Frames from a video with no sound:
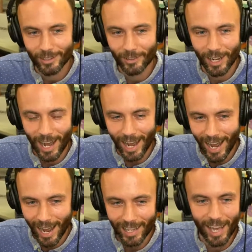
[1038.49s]
So
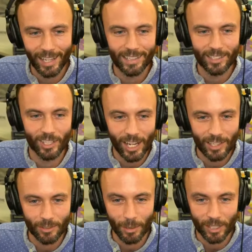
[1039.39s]
I had to
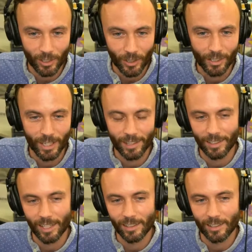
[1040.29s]
change my chart at
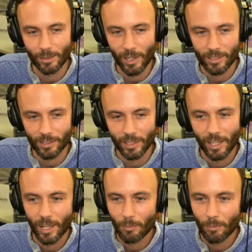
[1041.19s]
the end of the semester.